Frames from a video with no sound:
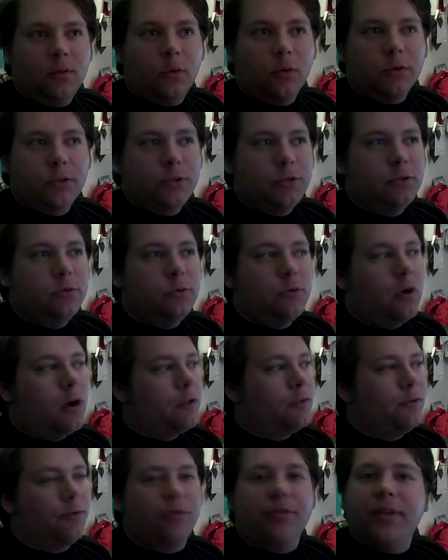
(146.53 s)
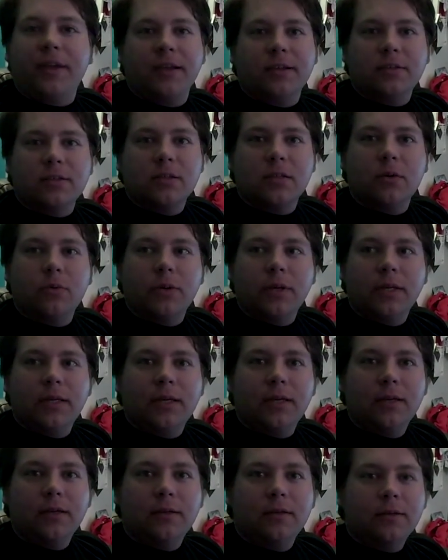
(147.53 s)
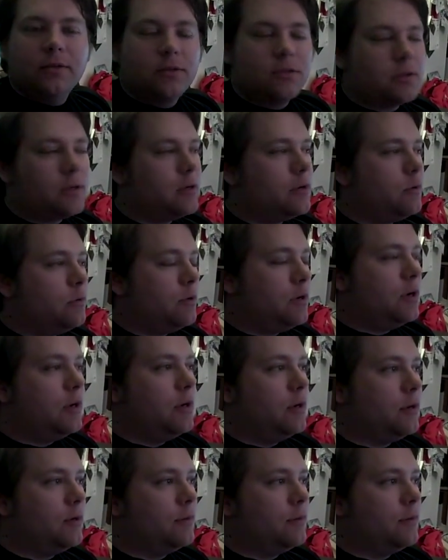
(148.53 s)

or two other things that we did. So